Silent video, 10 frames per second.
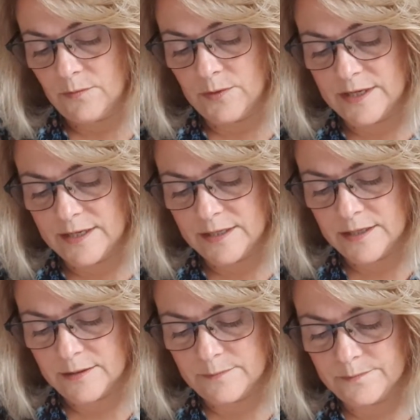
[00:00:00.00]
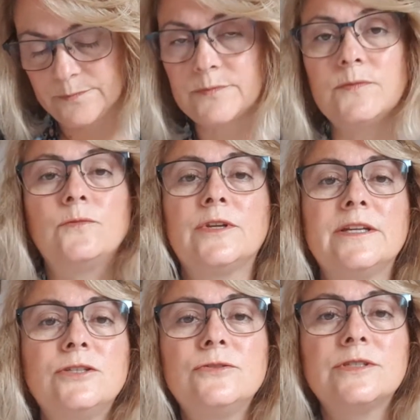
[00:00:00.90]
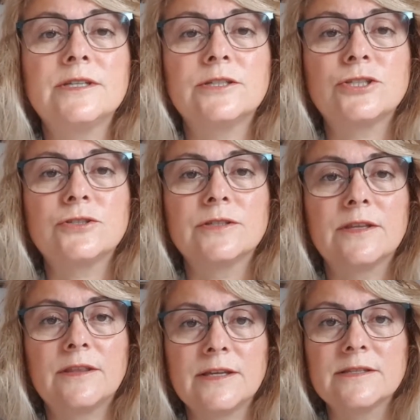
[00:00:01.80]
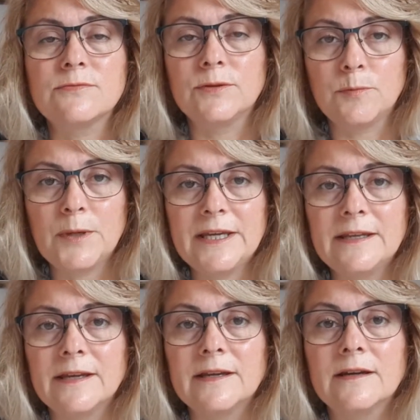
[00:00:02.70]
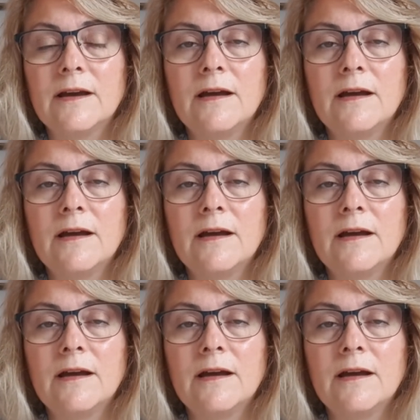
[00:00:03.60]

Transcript: When I do stitch things with beading,